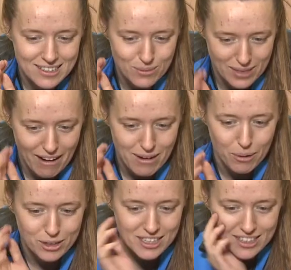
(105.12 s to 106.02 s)
with Harry
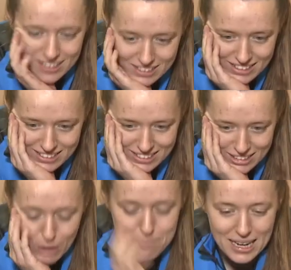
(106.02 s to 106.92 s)
Potter.
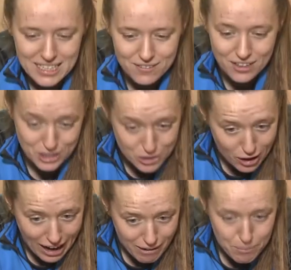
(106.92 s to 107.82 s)
Got a massive, she's got
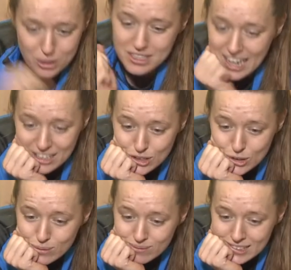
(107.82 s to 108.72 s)
a Harry Potter
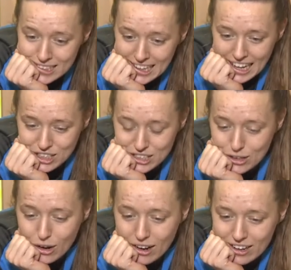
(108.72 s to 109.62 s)
tattoo and she's
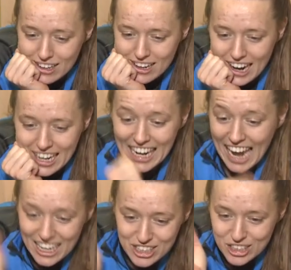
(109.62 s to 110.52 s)
got a
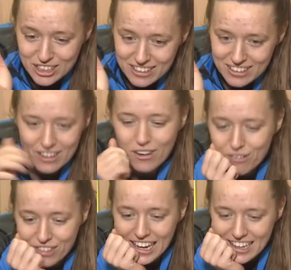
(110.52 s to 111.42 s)
collection of
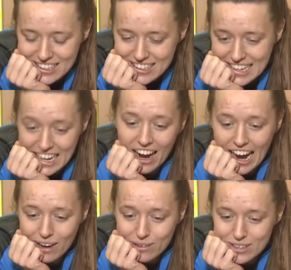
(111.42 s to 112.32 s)
things in her
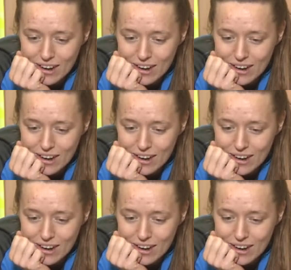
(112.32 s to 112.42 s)
house.